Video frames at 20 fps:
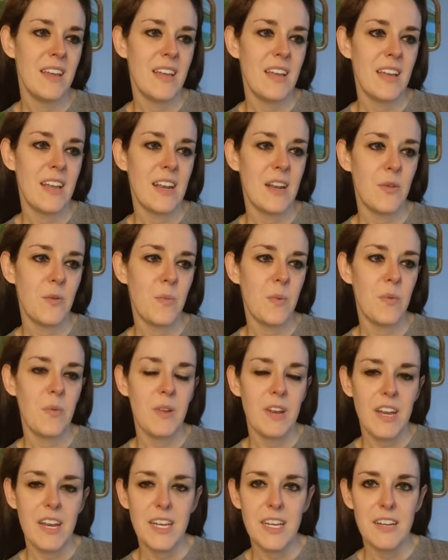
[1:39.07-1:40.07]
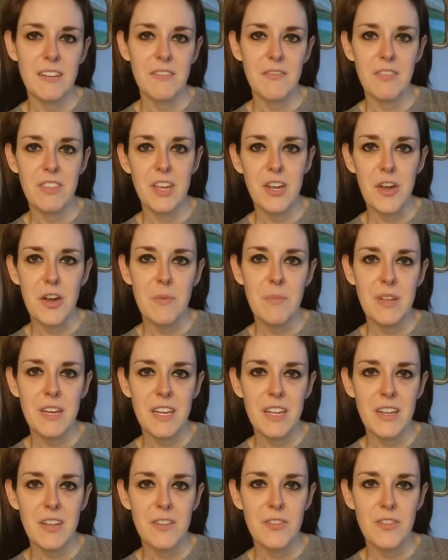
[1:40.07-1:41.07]
And I will be reading out of the Common
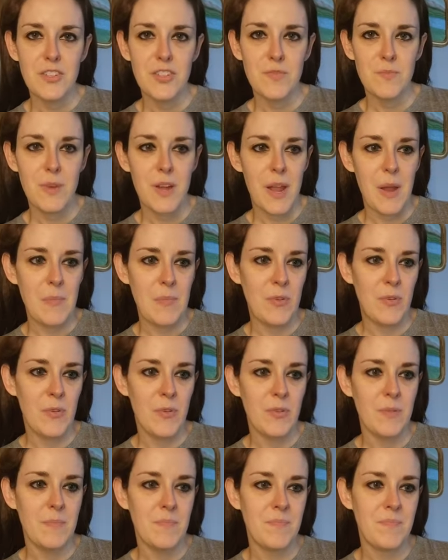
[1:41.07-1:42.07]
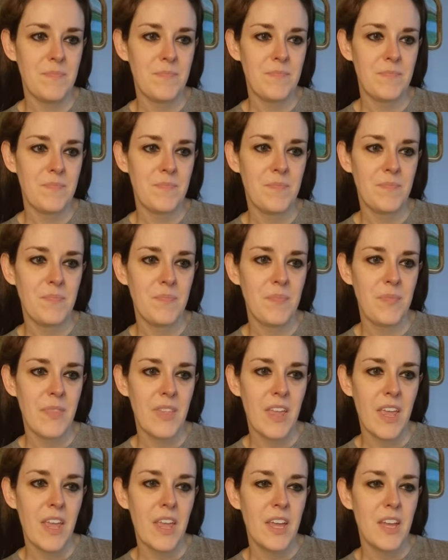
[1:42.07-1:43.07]
English Bible.
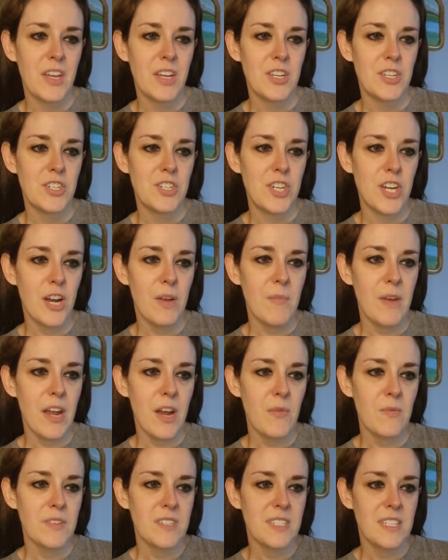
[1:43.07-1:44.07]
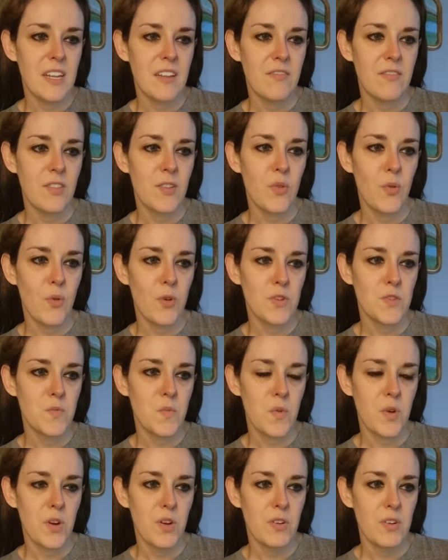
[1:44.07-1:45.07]
Jeremiah received the Lord's
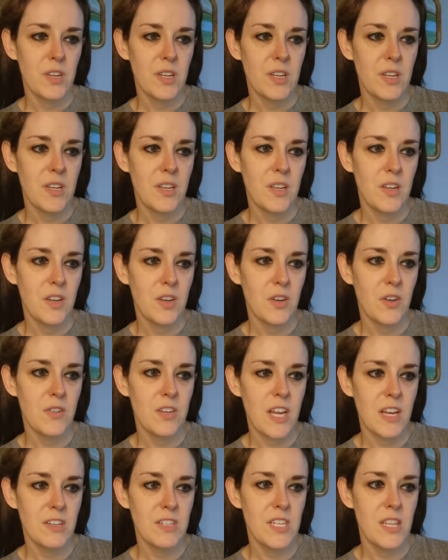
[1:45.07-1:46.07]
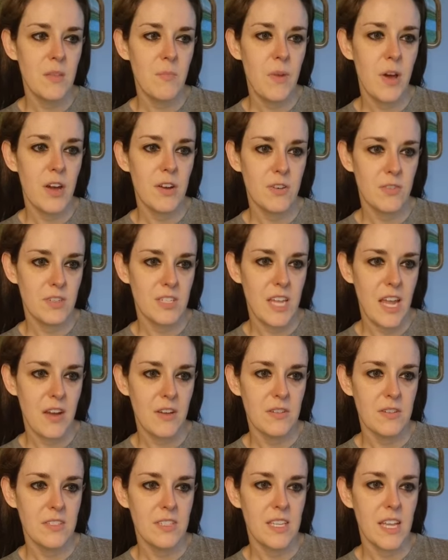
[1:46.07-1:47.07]
word. Go down to the potter's
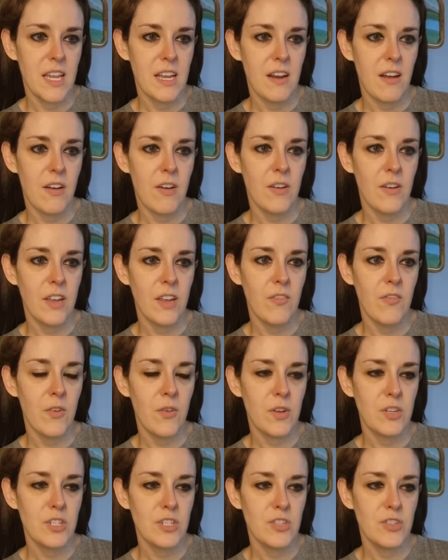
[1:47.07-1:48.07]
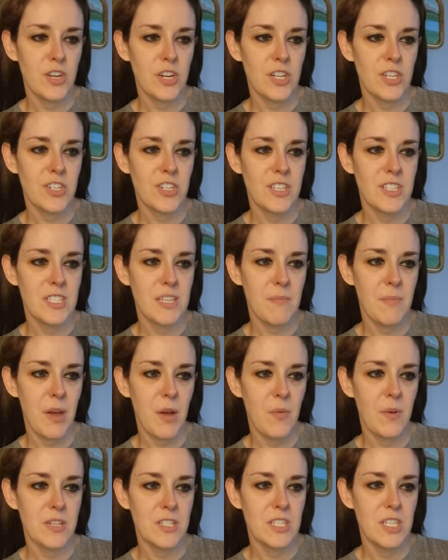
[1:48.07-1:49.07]
house, and I'll give you instructions about
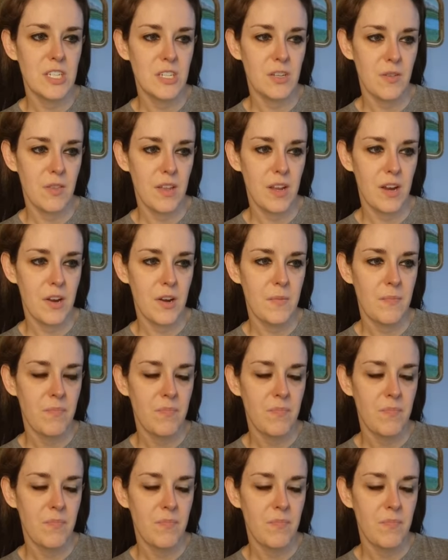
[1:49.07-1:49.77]
what to do there.